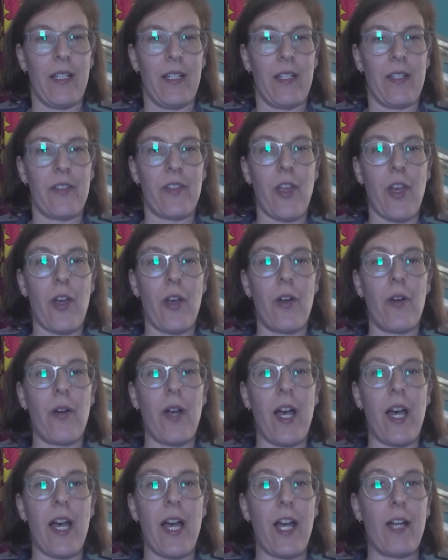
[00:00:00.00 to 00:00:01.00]

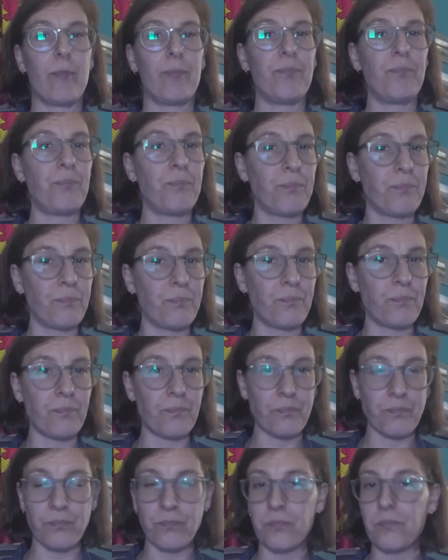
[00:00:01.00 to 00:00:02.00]
So,
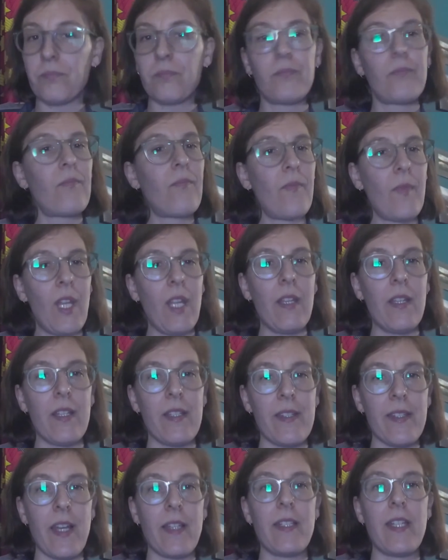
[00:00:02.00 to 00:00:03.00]

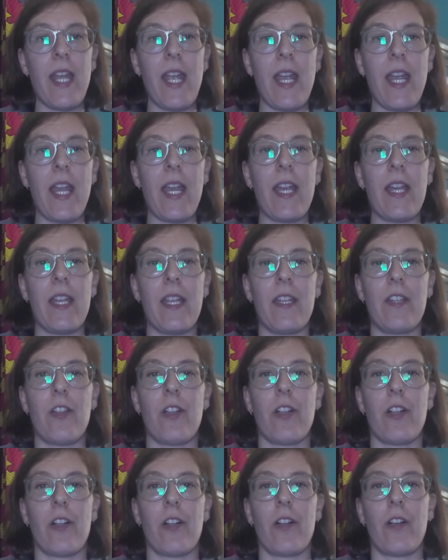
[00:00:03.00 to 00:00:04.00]
Sunday,
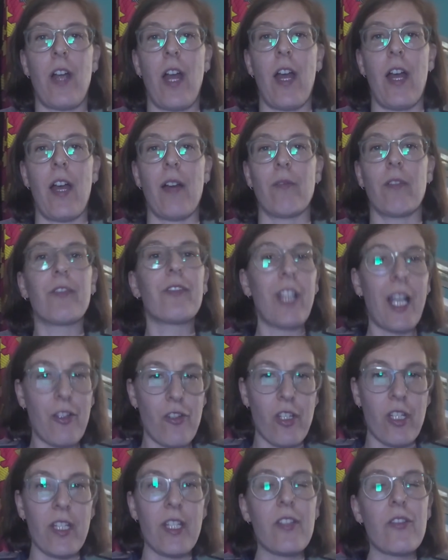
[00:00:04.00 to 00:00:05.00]
your
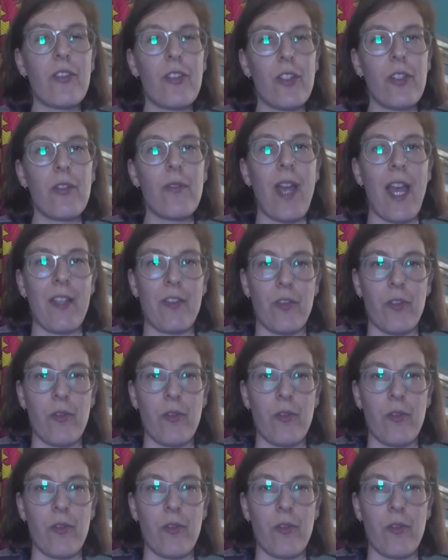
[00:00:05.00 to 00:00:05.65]
reflection is due as